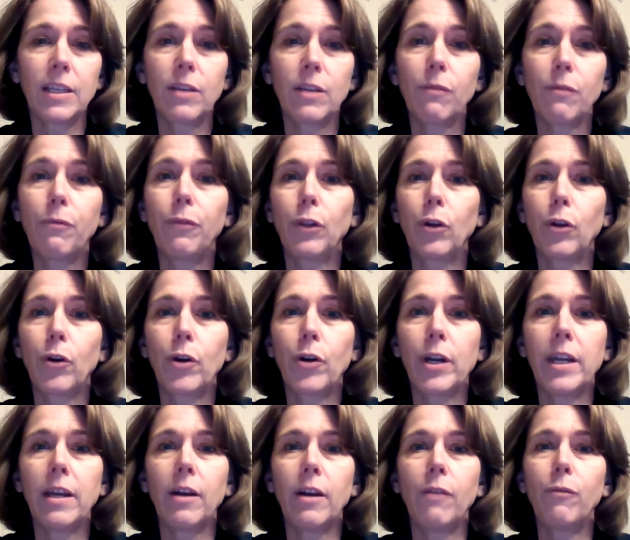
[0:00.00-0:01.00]
this
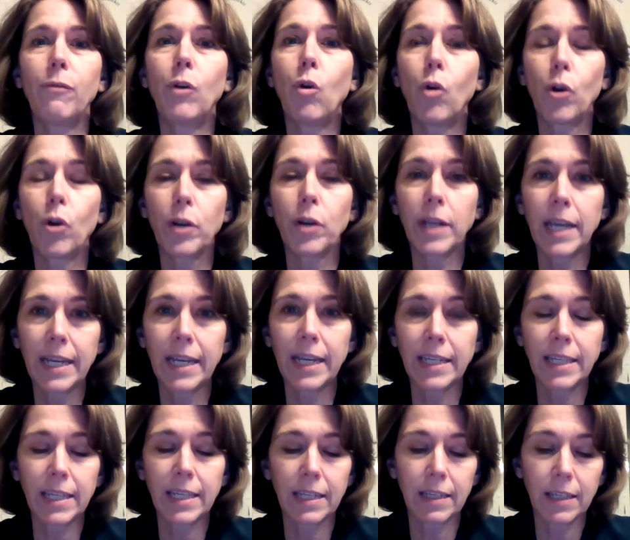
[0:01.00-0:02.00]
flurry of court
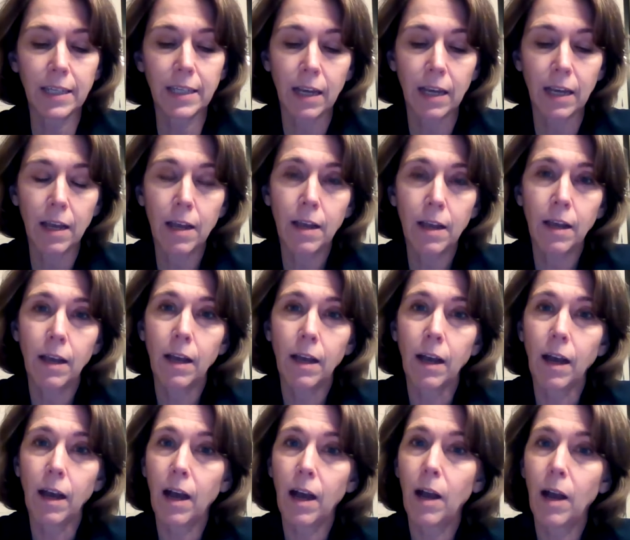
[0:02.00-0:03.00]
cases
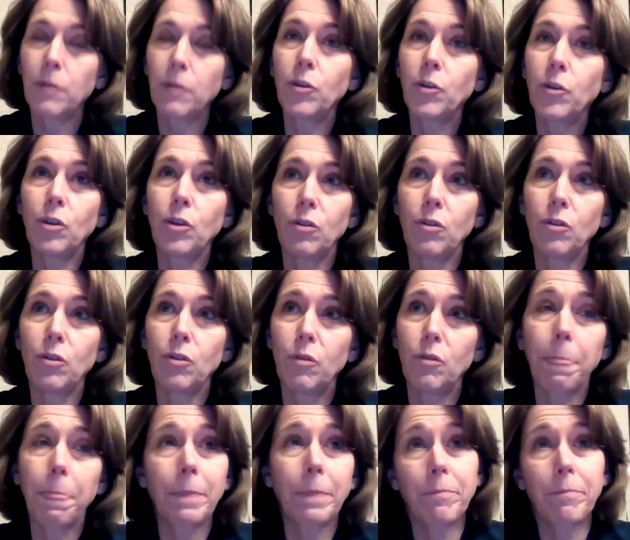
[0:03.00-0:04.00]

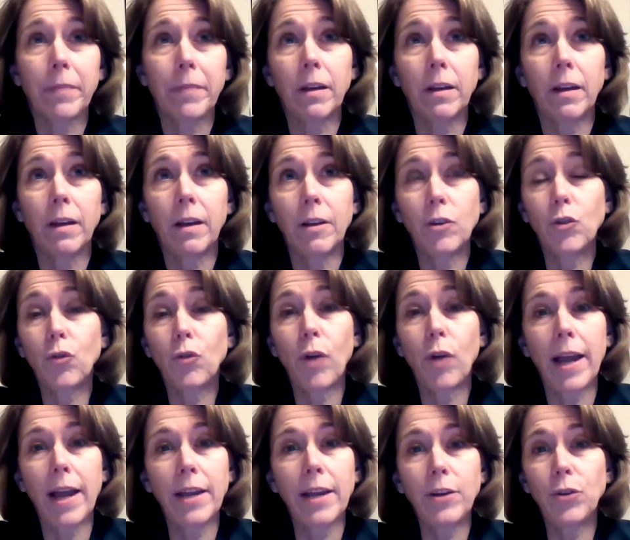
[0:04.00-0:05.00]
to
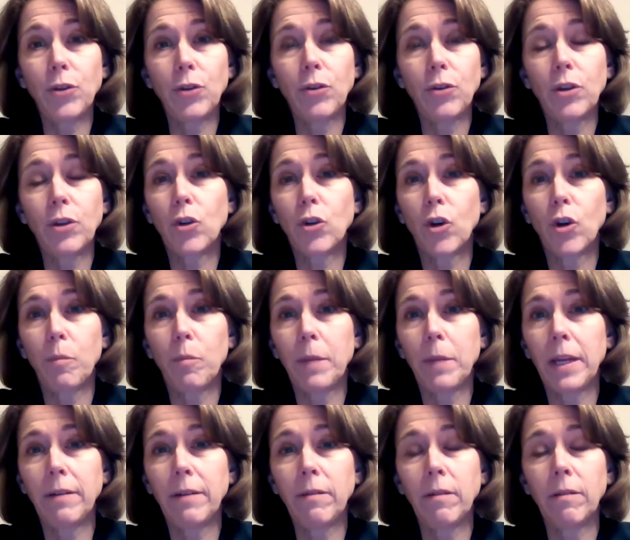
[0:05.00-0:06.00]
try to
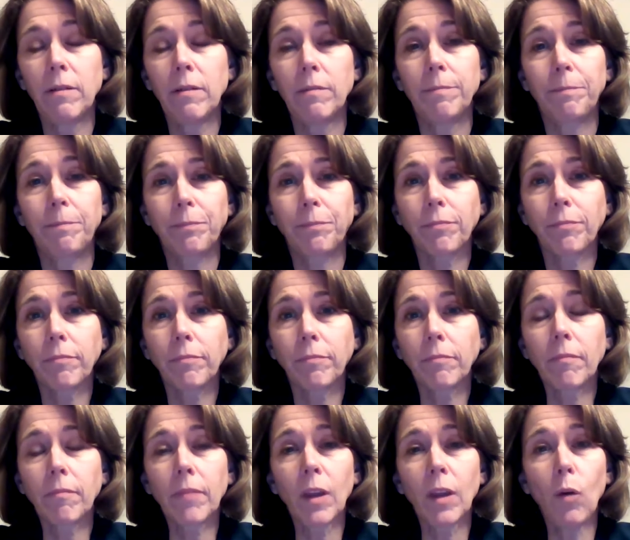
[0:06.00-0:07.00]
determine
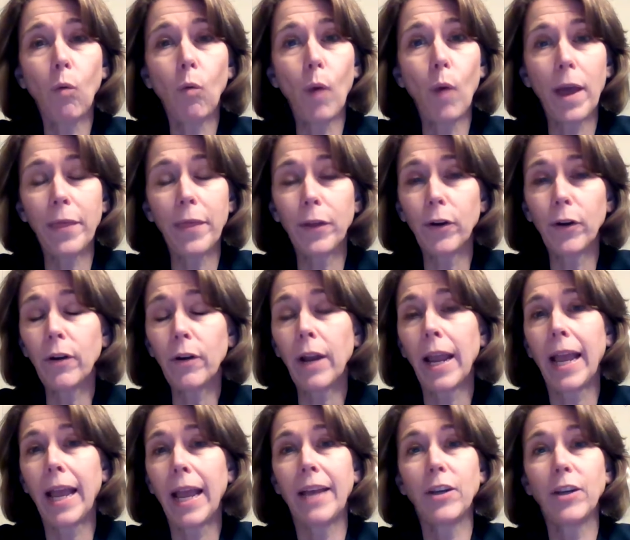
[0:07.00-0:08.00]

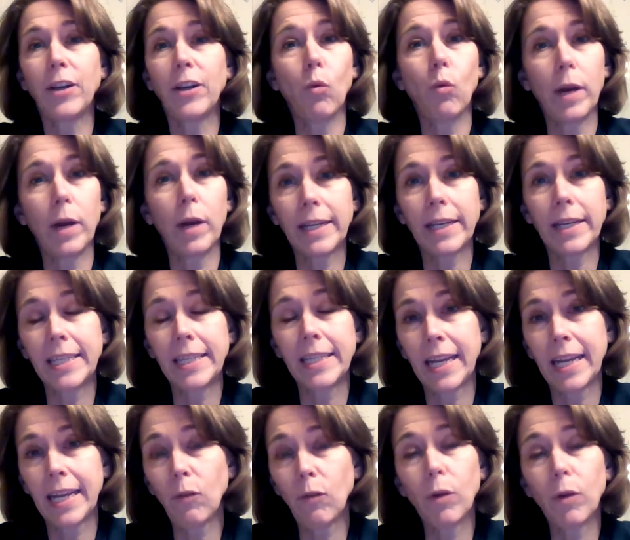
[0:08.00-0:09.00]
whether and to what
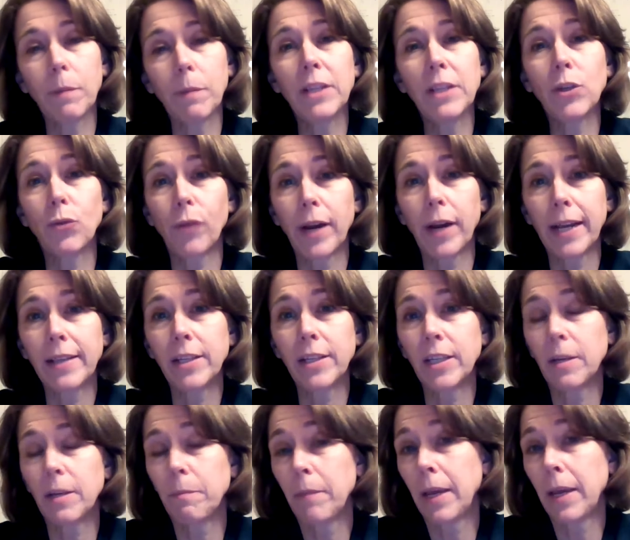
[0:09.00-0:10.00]
extent women's
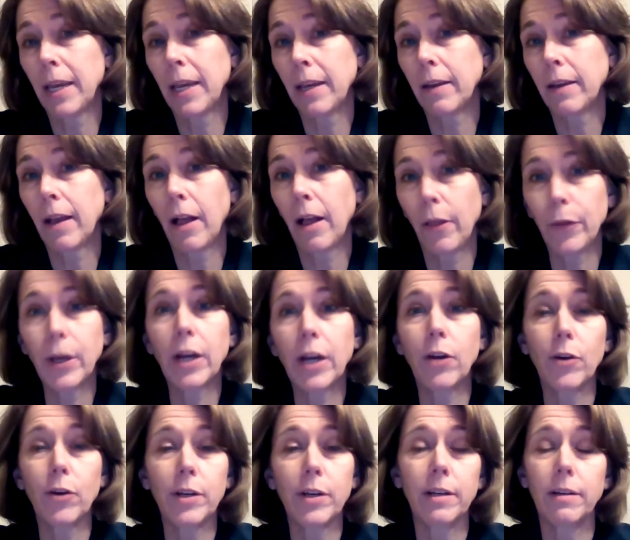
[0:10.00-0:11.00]
rights to make
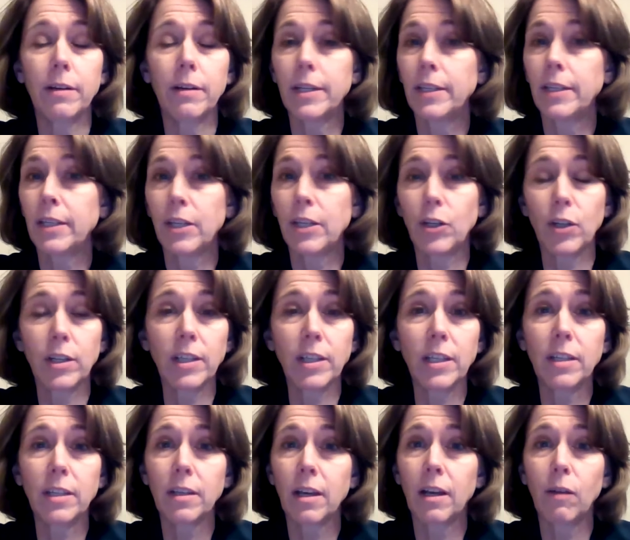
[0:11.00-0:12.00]
healthcare
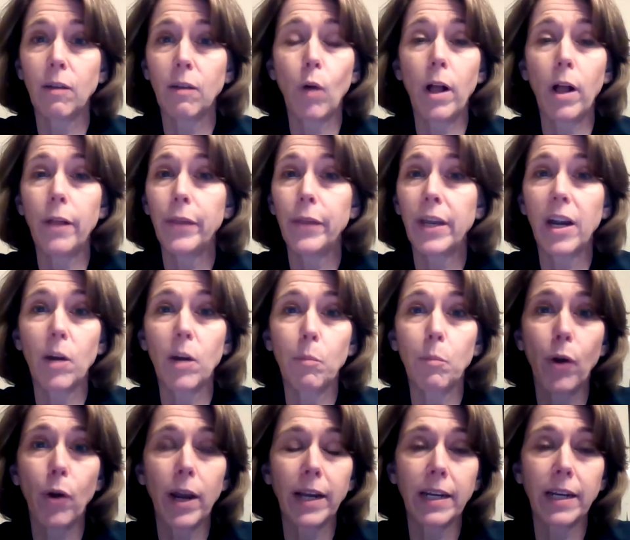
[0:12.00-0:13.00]
decisions while they are
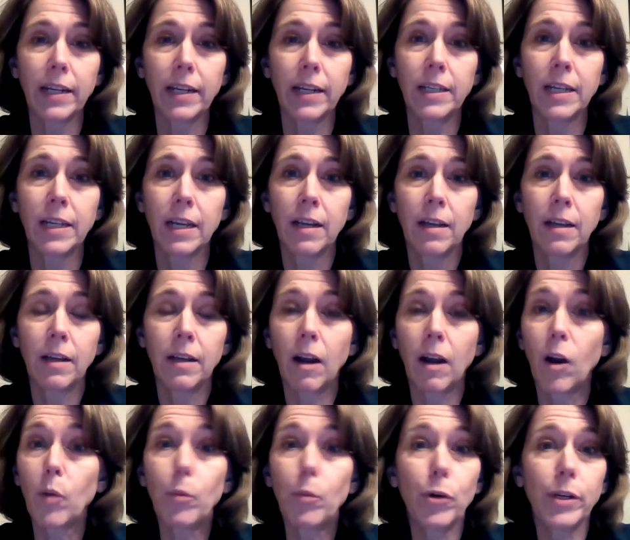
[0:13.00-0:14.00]
pregnant
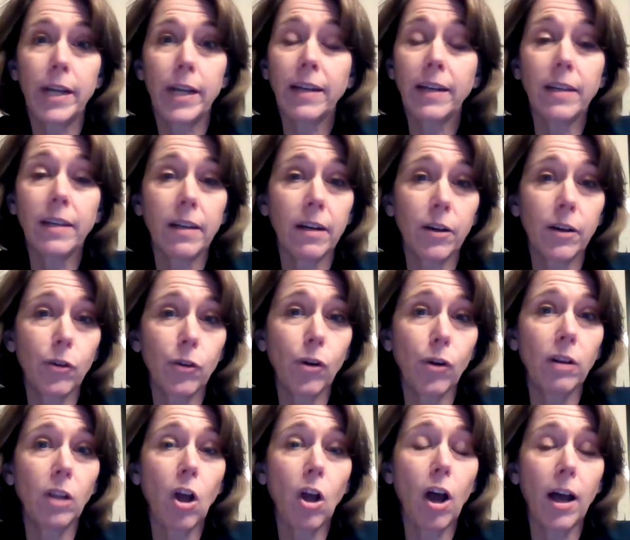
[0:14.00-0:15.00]
are protected under
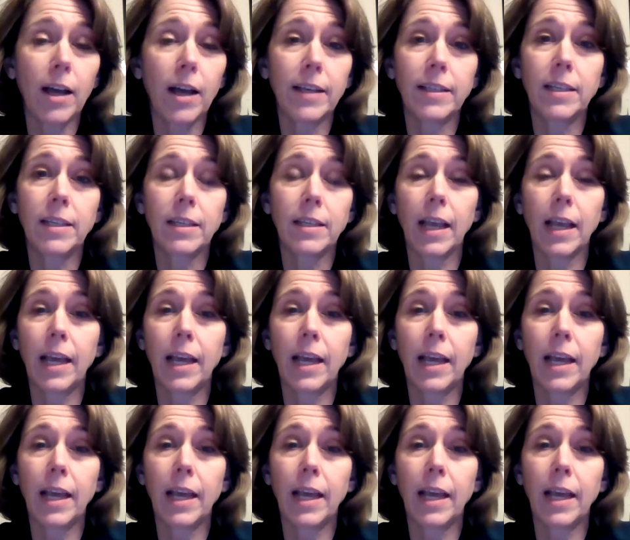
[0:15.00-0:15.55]
our laws.